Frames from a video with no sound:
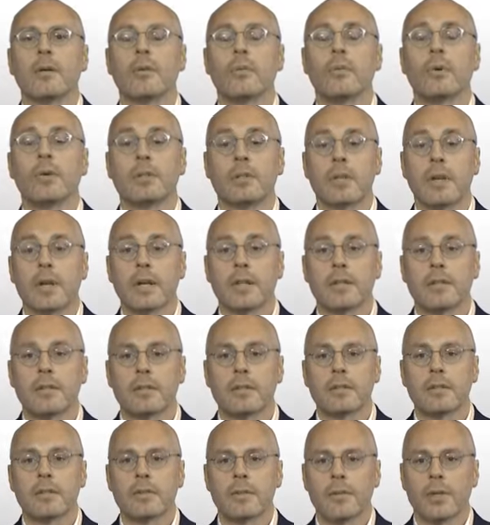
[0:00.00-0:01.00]
We're
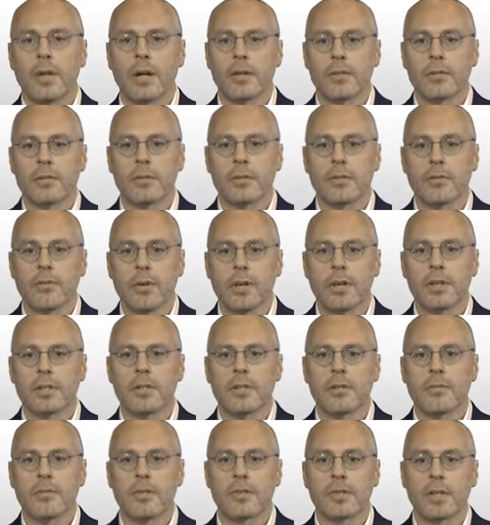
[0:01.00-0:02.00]
delighted to announce the
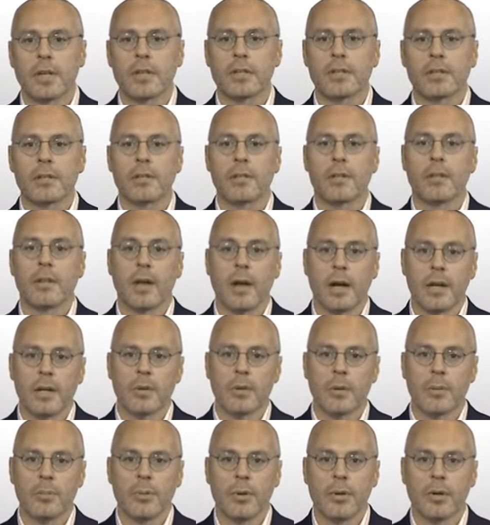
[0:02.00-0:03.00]
release of the 6th
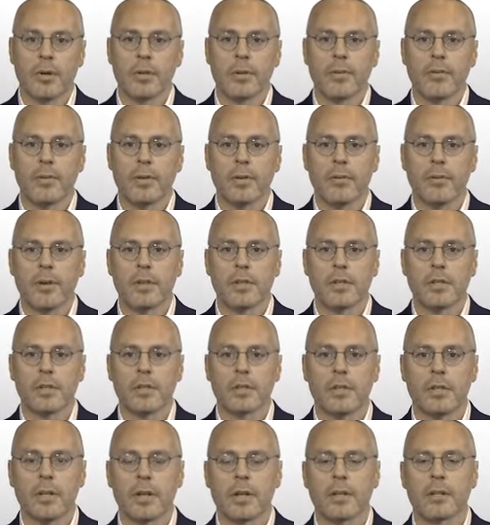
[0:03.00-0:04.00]
Annual Productive
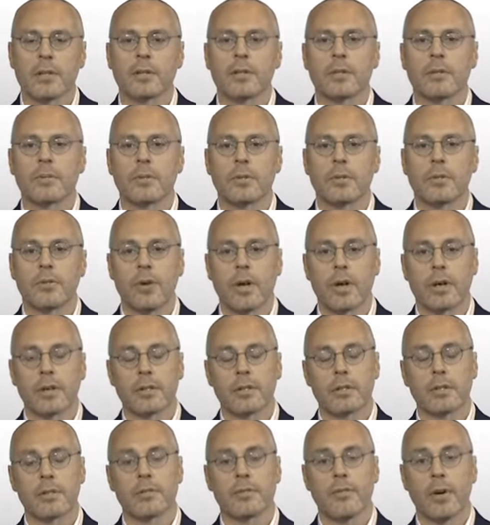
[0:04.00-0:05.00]
Innovation Index, which
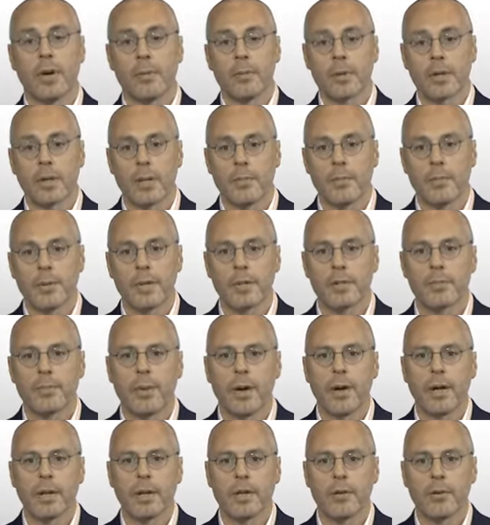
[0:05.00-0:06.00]
ranks pharma companies
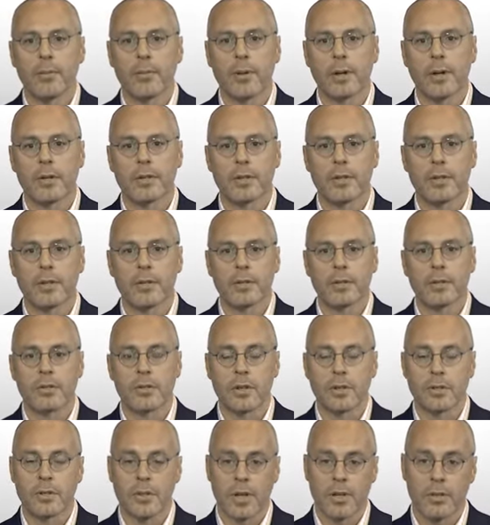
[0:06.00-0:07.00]
by their ability to
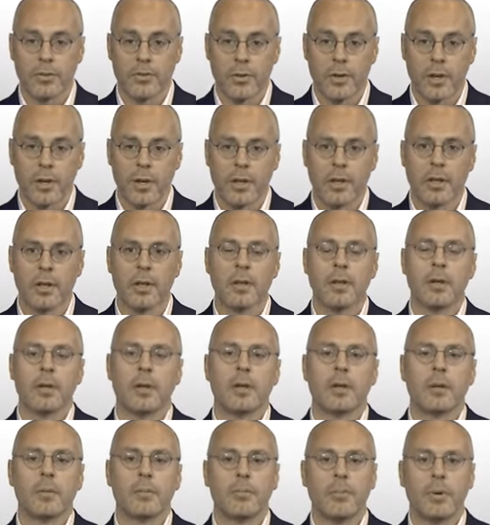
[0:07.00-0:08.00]
successfully
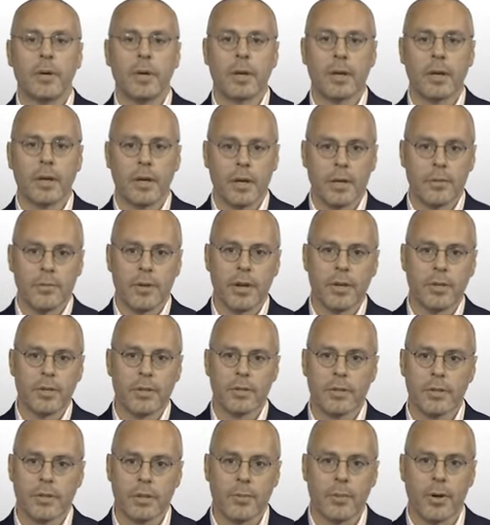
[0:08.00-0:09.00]
bring
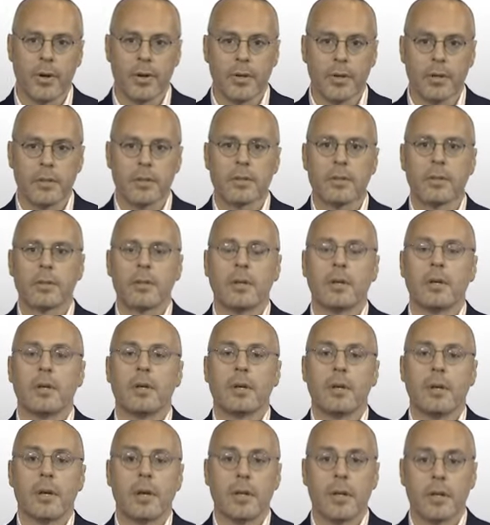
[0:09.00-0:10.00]
innovations to market.
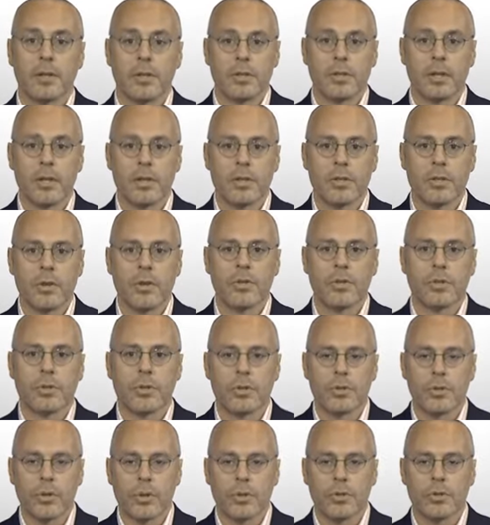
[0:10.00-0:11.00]
And it sees
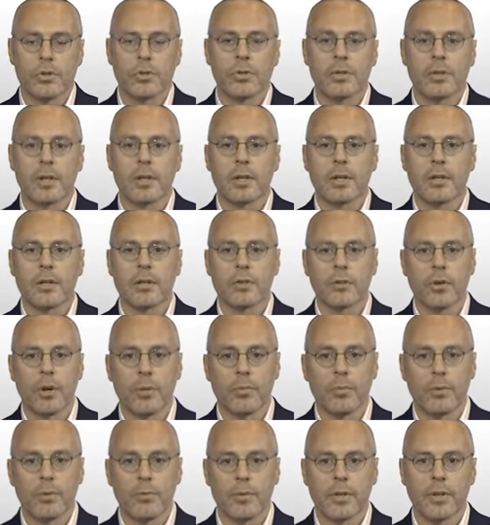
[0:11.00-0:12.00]
Johnson & Johnson sit at the
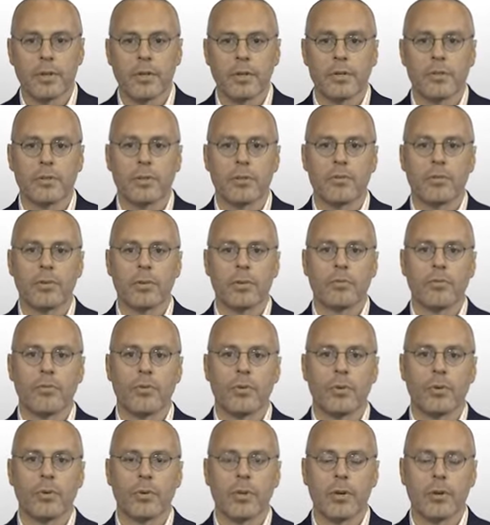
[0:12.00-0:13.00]
top of the industry for the
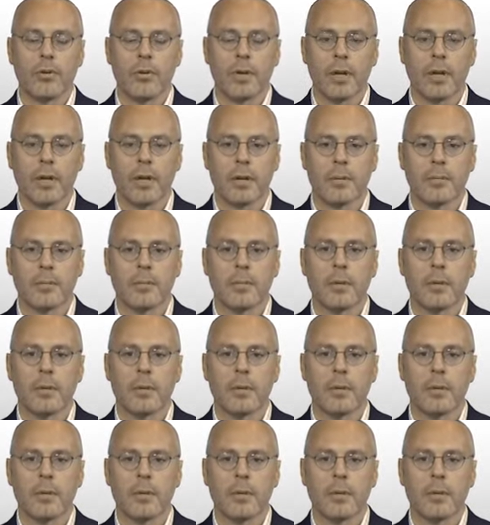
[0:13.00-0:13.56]
4th year running.